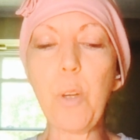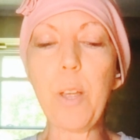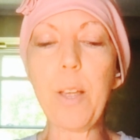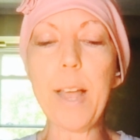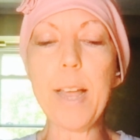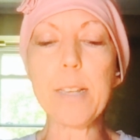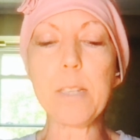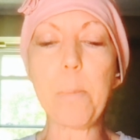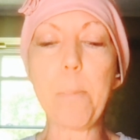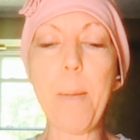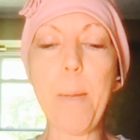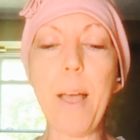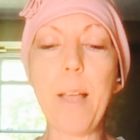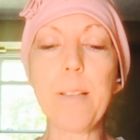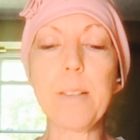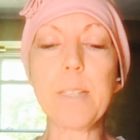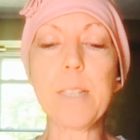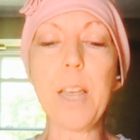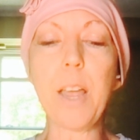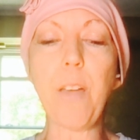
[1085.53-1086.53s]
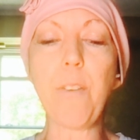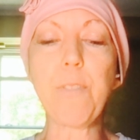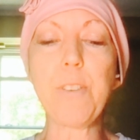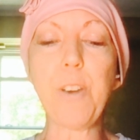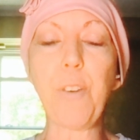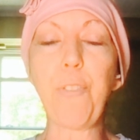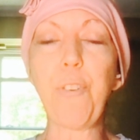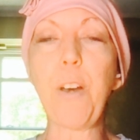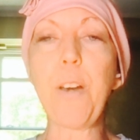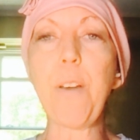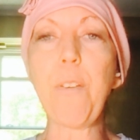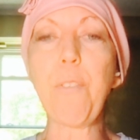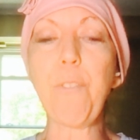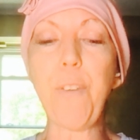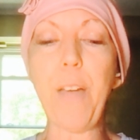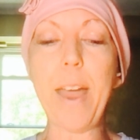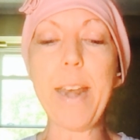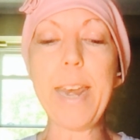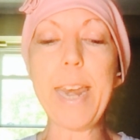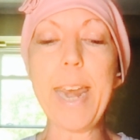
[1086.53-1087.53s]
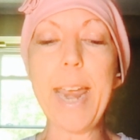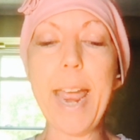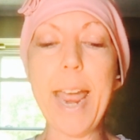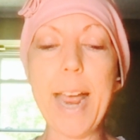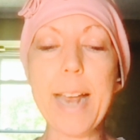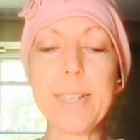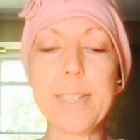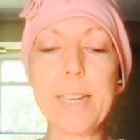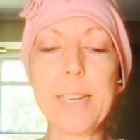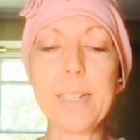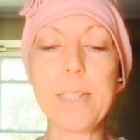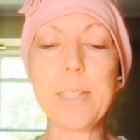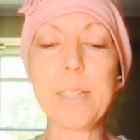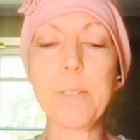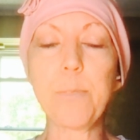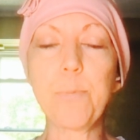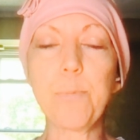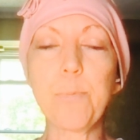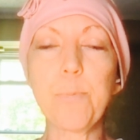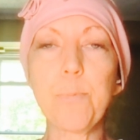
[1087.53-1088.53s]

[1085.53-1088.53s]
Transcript: oil has a balance of different fatty acids.